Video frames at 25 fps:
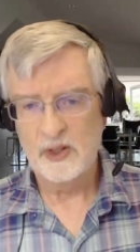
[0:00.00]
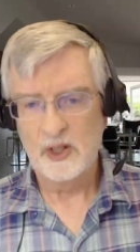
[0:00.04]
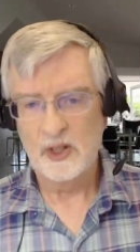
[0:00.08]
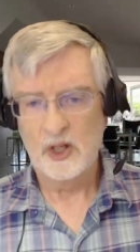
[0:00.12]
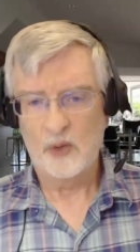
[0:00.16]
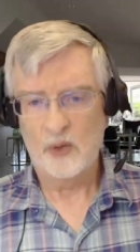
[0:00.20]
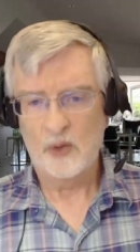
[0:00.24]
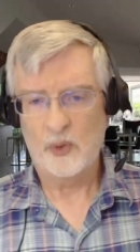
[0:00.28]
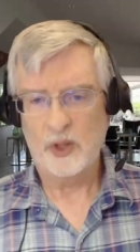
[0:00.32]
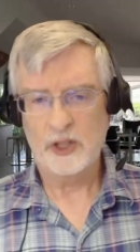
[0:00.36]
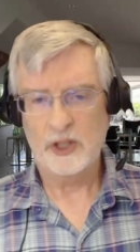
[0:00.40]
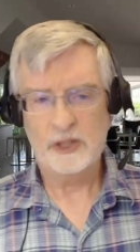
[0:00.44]

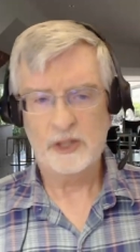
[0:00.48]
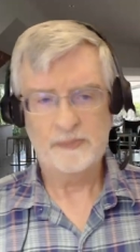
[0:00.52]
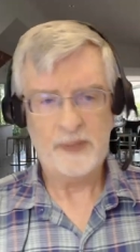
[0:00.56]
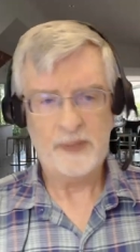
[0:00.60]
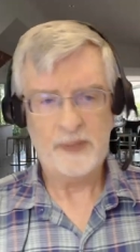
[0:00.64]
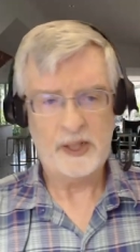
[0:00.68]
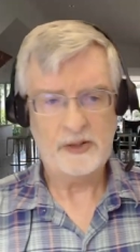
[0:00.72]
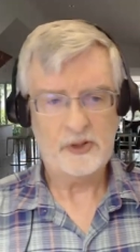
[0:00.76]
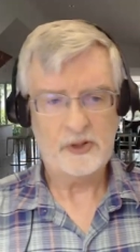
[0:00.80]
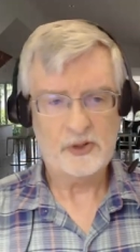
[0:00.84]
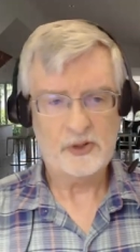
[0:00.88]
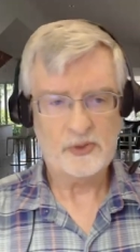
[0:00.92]
We're to
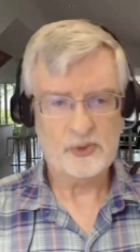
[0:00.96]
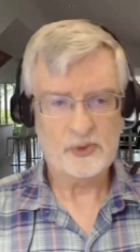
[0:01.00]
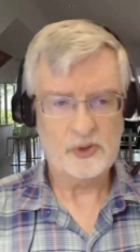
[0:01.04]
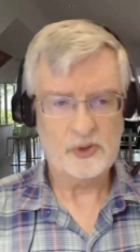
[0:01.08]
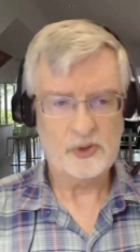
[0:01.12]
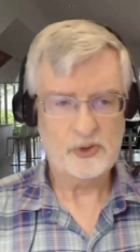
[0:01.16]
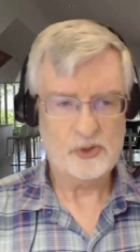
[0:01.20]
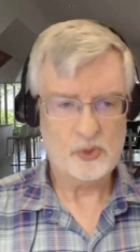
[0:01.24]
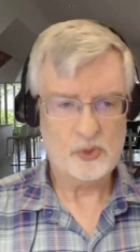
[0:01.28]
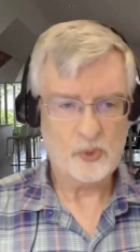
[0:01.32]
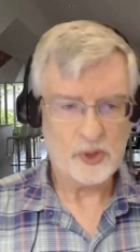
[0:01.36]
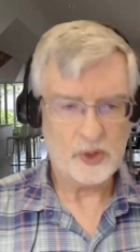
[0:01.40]
speak the
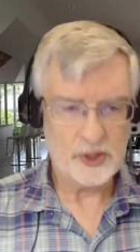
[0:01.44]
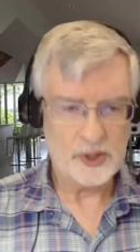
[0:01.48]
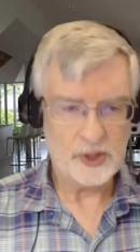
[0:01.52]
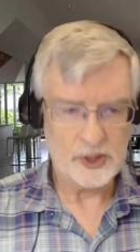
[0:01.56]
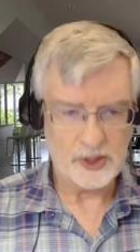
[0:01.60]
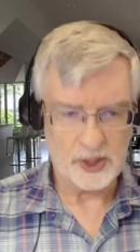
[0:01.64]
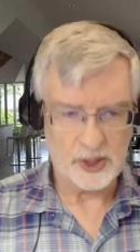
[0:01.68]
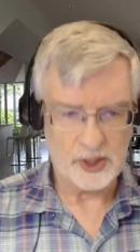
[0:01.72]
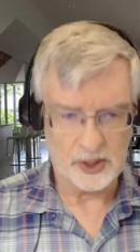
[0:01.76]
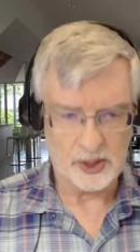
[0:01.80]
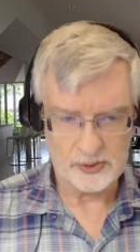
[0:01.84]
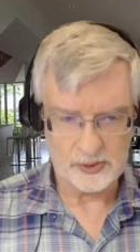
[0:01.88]
truth to one
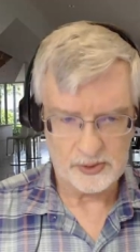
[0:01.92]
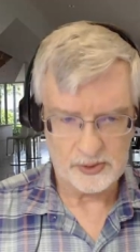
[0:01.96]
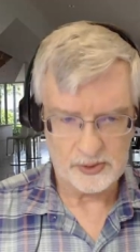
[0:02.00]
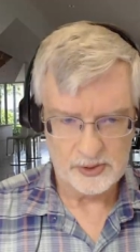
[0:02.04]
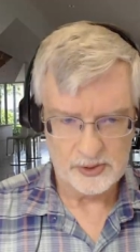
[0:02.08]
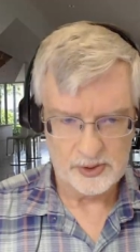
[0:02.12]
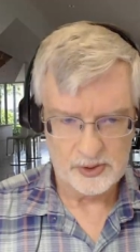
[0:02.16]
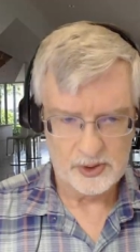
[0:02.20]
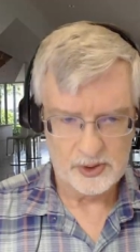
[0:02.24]
another.